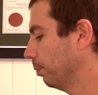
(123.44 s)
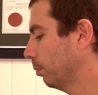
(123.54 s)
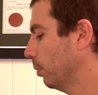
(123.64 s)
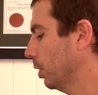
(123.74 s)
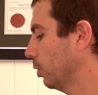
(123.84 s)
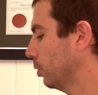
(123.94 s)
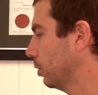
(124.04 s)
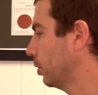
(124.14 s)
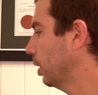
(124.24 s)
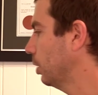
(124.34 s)

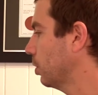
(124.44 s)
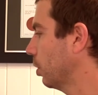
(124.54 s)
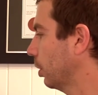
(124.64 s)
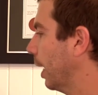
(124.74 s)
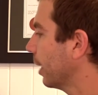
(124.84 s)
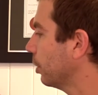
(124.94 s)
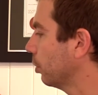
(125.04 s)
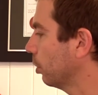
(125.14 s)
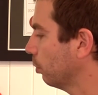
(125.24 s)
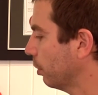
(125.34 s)
because it's not an
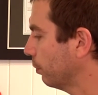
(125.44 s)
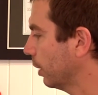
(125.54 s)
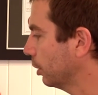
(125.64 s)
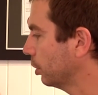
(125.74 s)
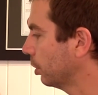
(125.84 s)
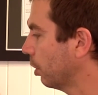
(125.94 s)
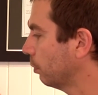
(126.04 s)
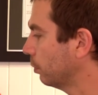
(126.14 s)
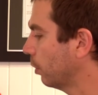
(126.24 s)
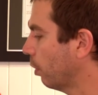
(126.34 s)
accurate reflection
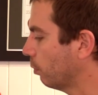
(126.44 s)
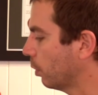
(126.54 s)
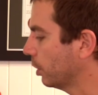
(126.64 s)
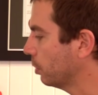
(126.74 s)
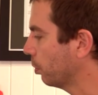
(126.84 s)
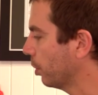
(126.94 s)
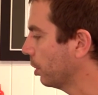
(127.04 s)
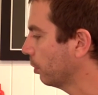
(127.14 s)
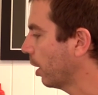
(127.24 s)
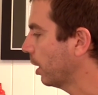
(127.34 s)
of what his
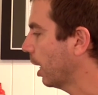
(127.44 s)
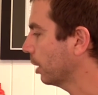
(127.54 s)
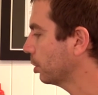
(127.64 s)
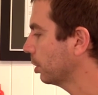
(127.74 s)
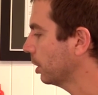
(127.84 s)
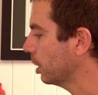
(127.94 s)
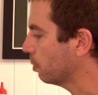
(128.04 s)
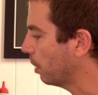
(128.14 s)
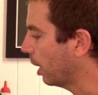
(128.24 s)
breathing rate actually is.